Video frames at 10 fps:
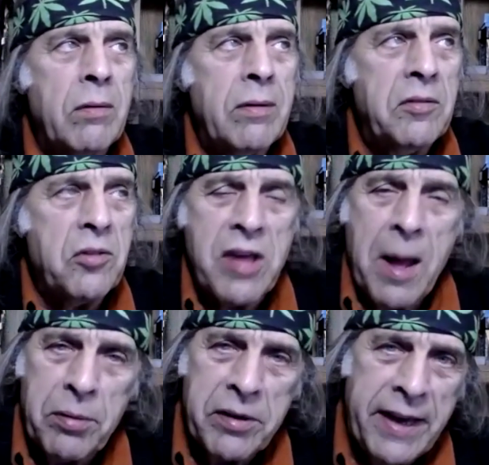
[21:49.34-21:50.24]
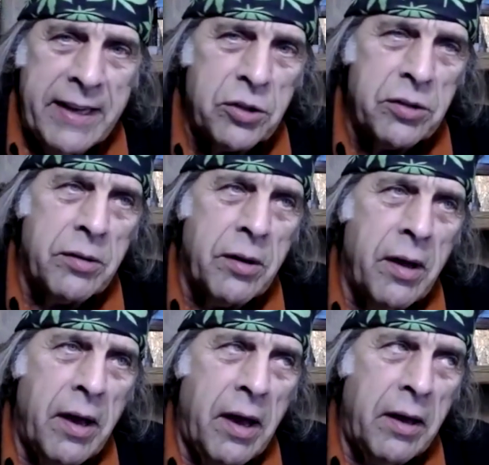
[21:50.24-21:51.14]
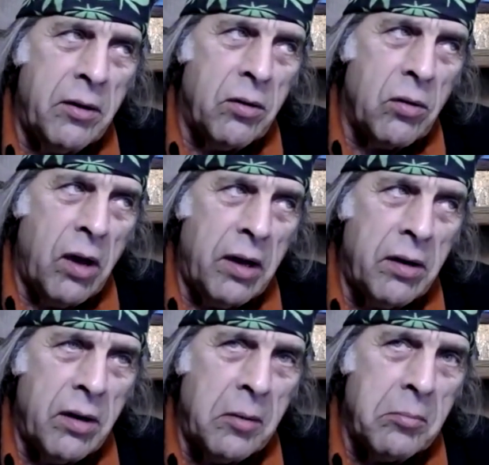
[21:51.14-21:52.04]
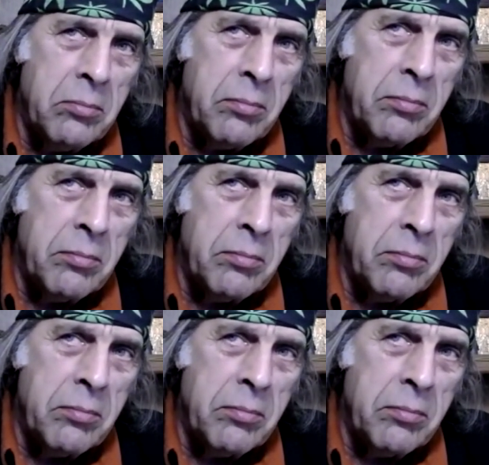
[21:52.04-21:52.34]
this application and and um,